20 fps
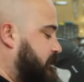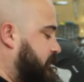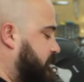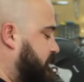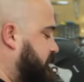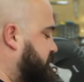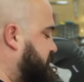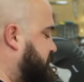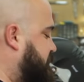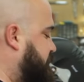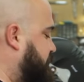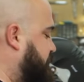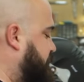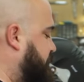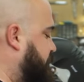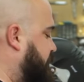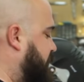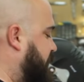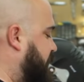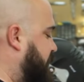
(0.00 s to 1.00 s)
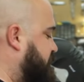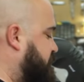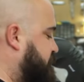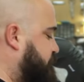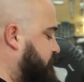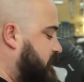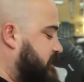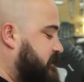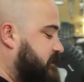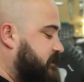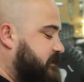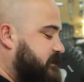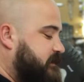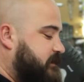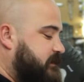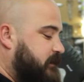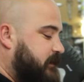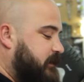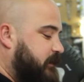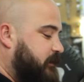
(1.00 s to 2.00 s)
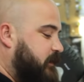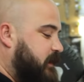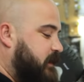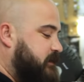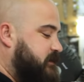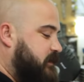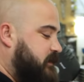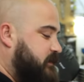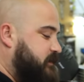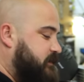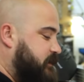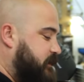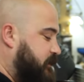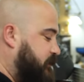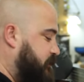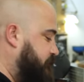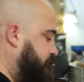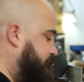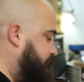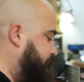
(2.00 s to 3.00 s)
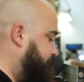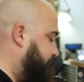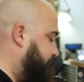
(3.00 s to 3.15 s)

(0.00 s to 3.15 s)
is do hatch marks across our stone.